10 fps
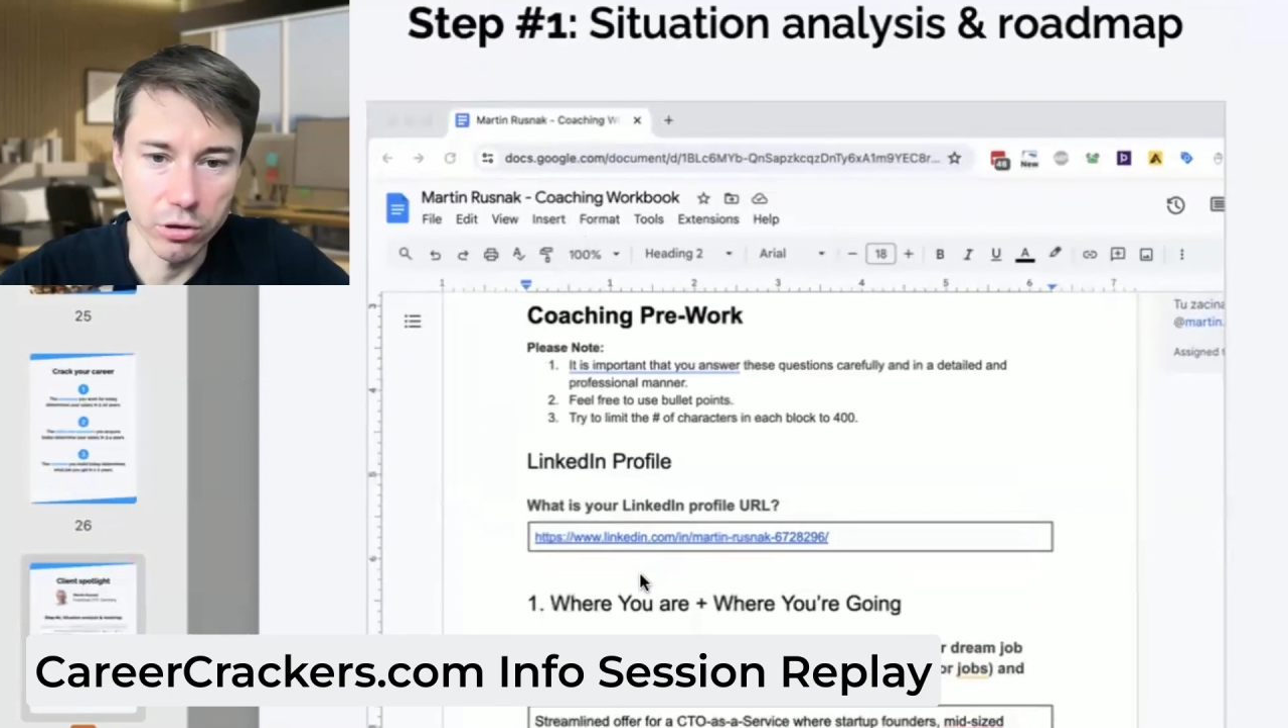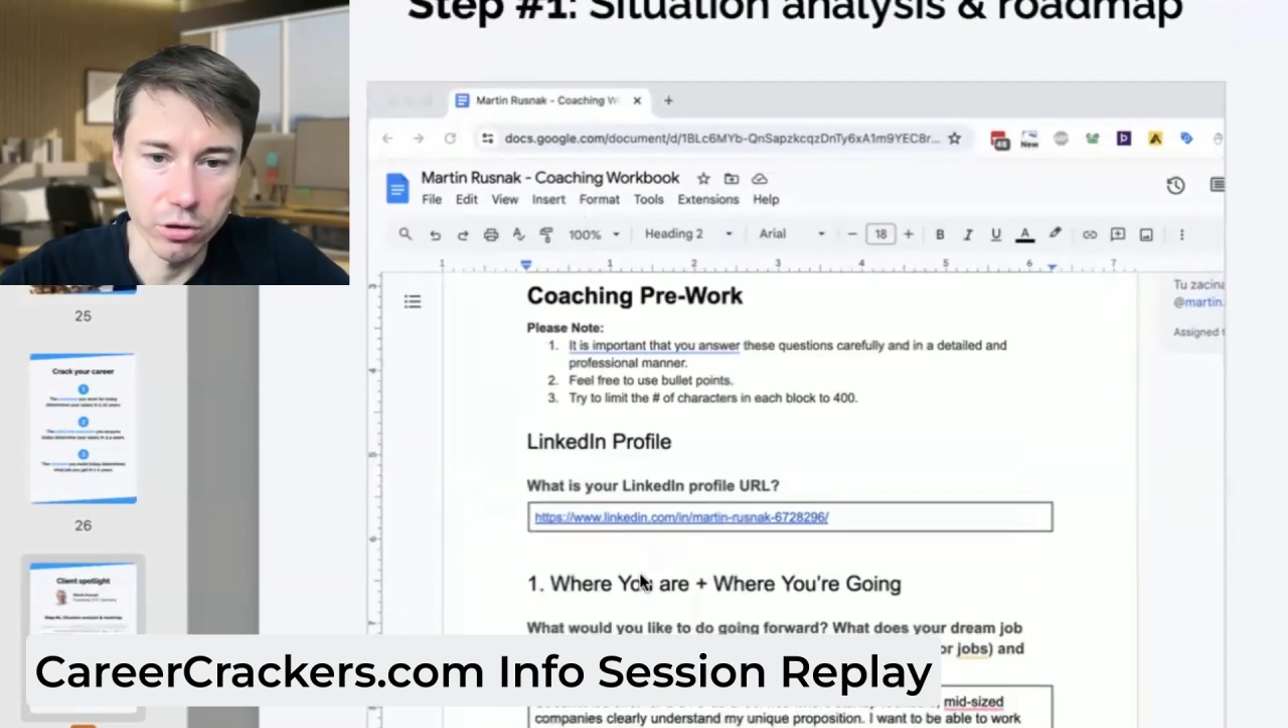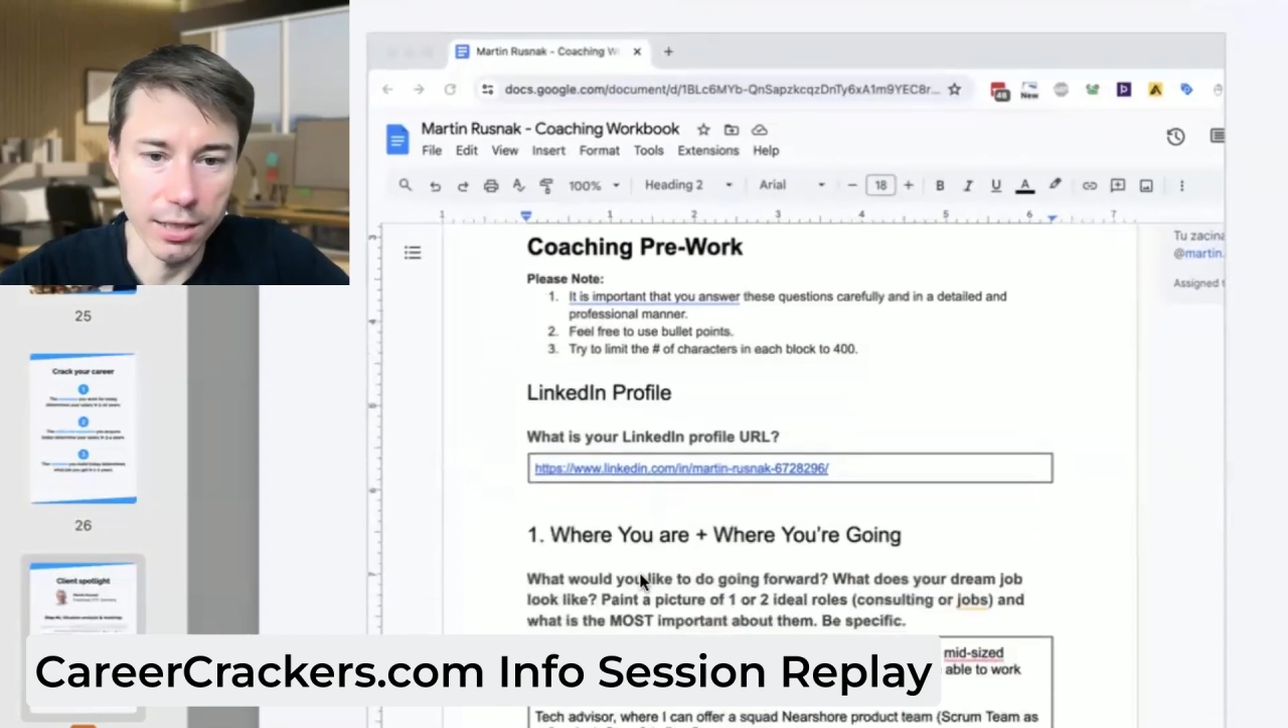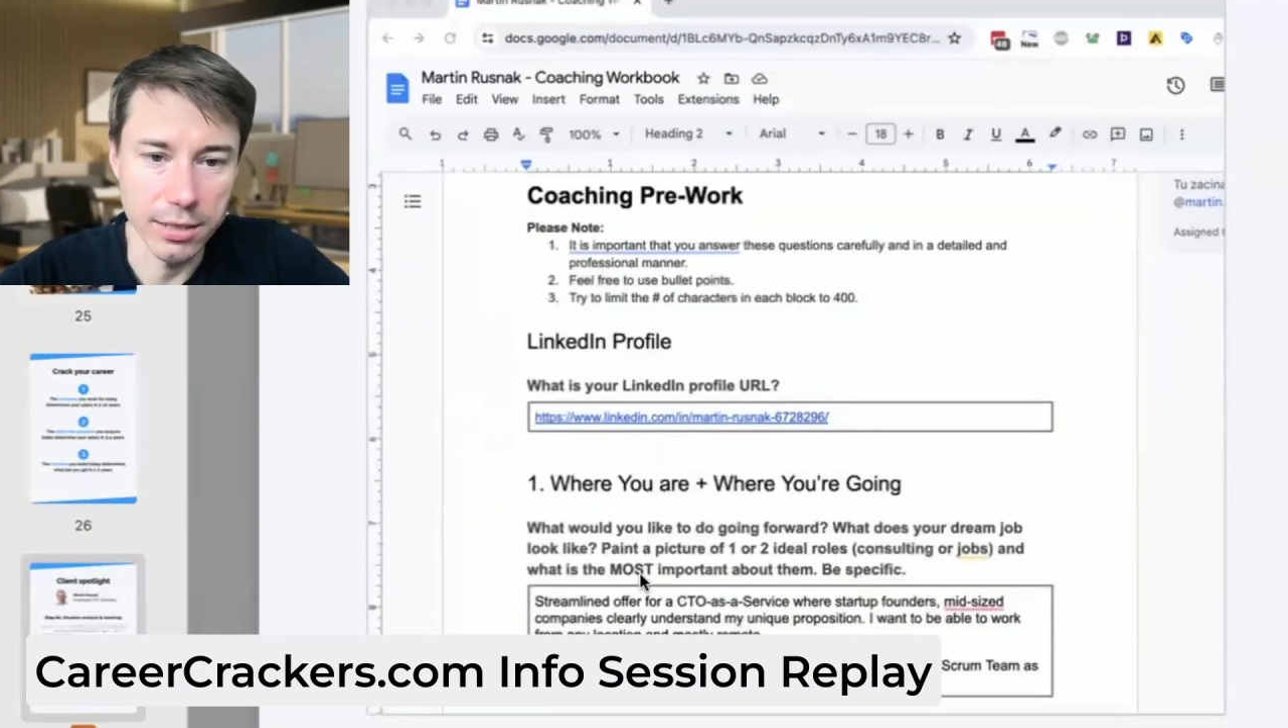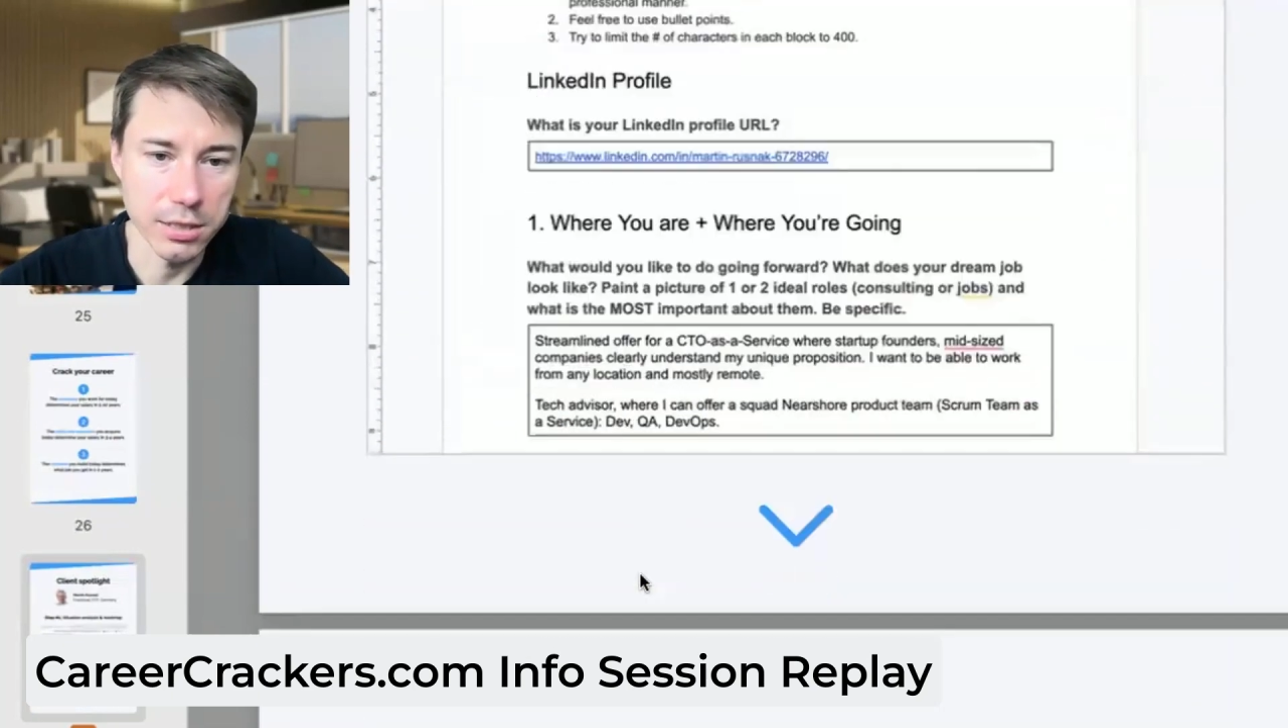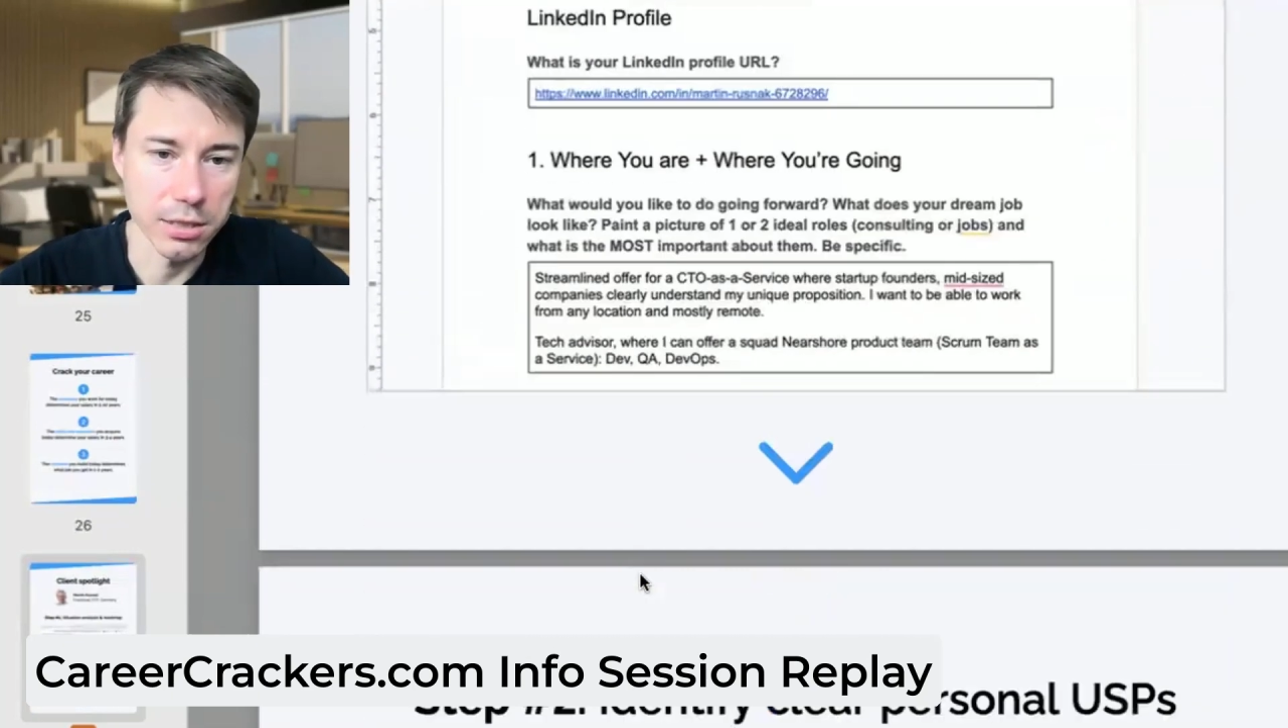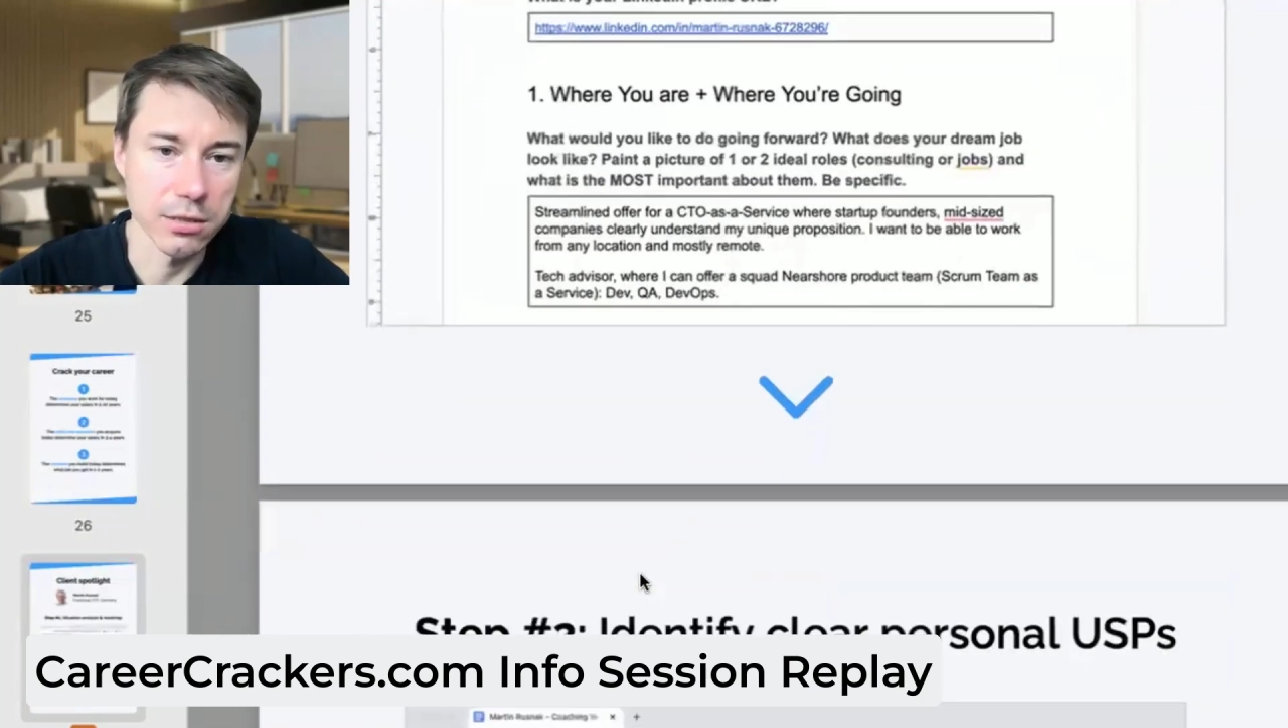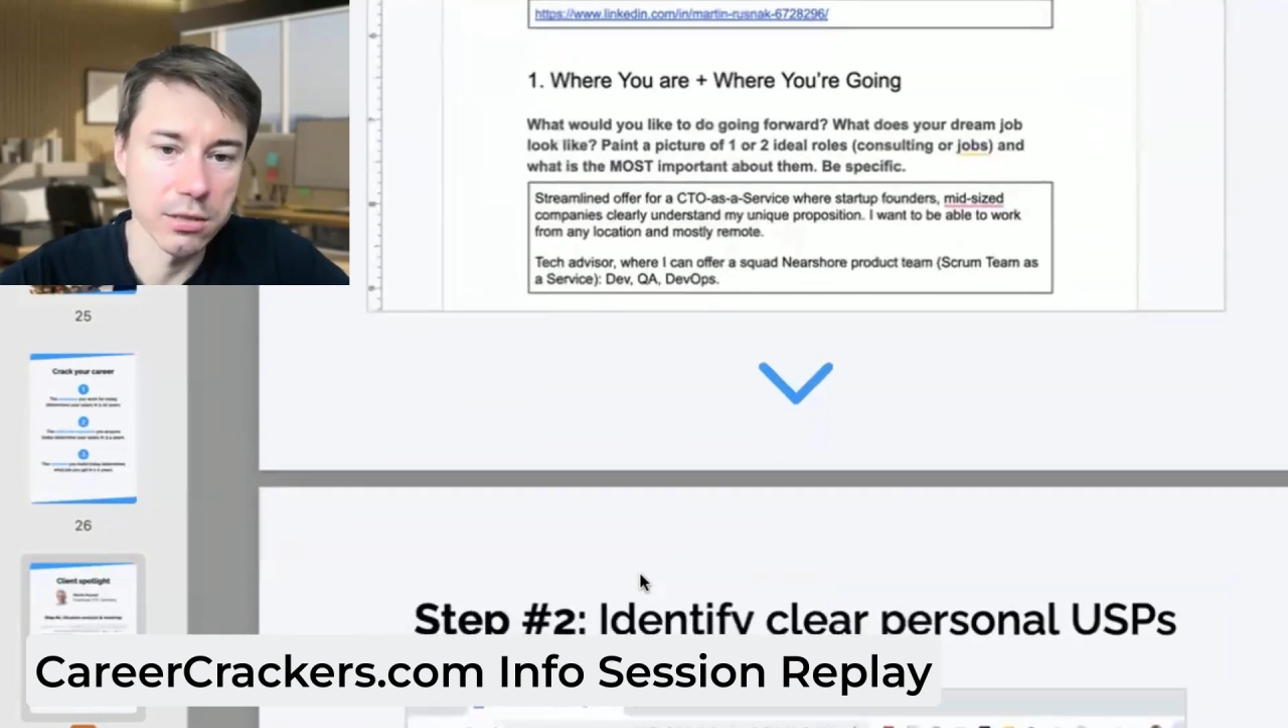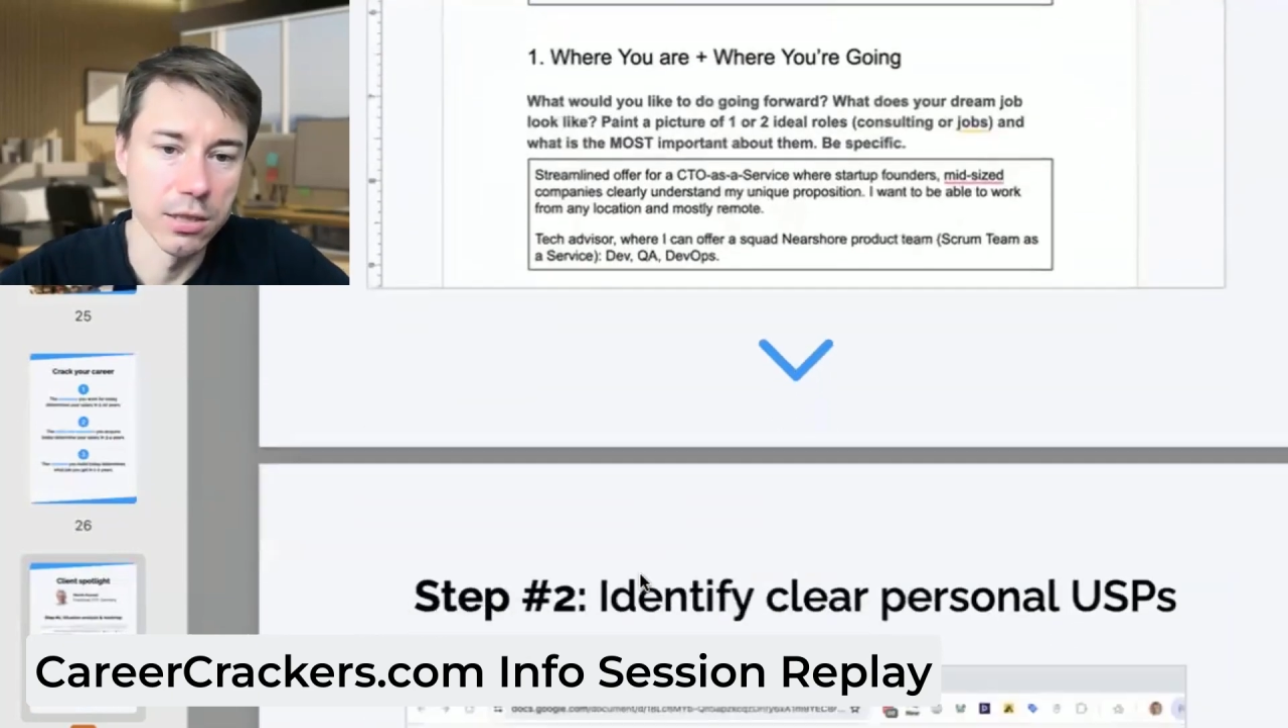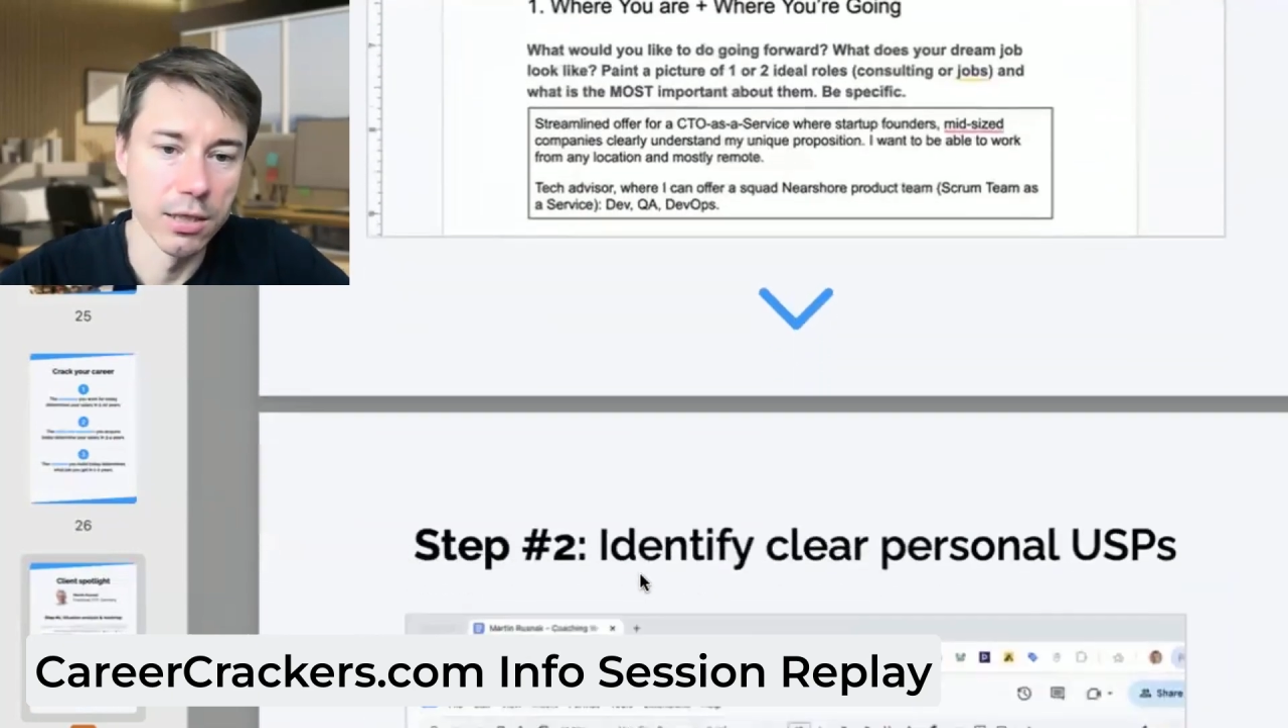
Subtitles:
analysis,